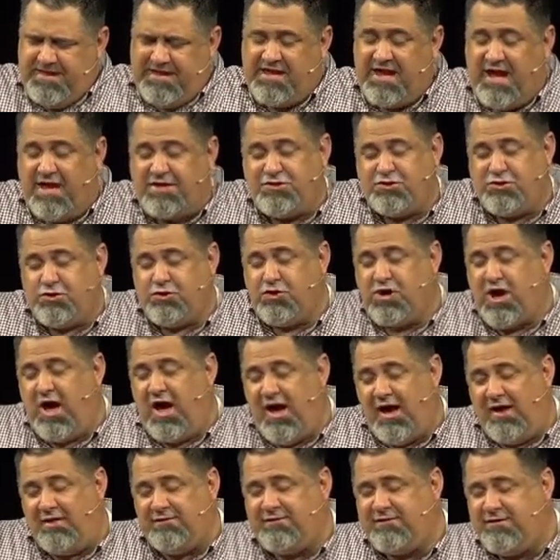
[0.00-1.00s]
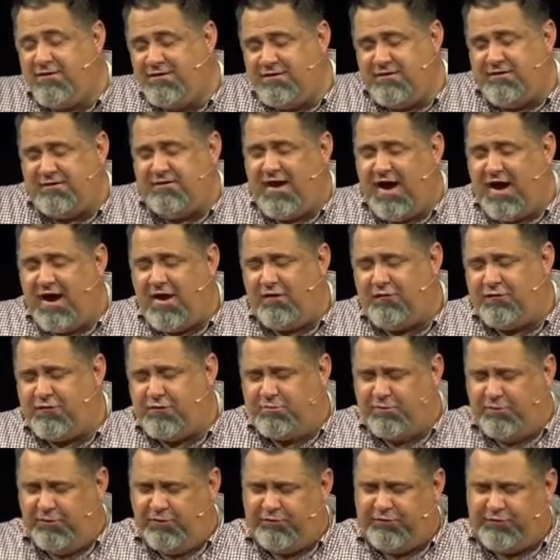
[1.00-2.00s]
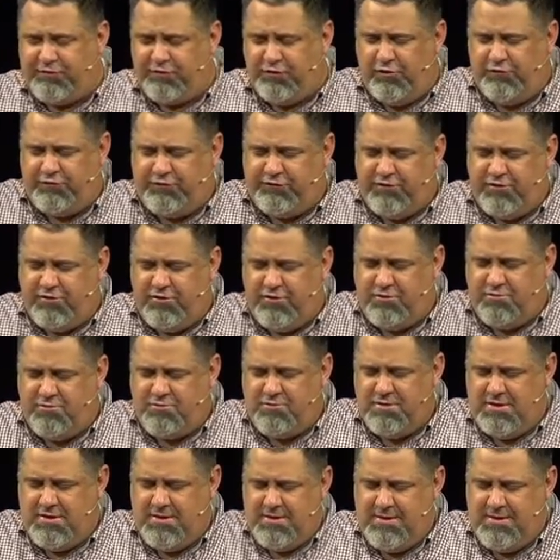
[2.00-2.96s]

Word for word: That God, your constant desire is to pull us close to you.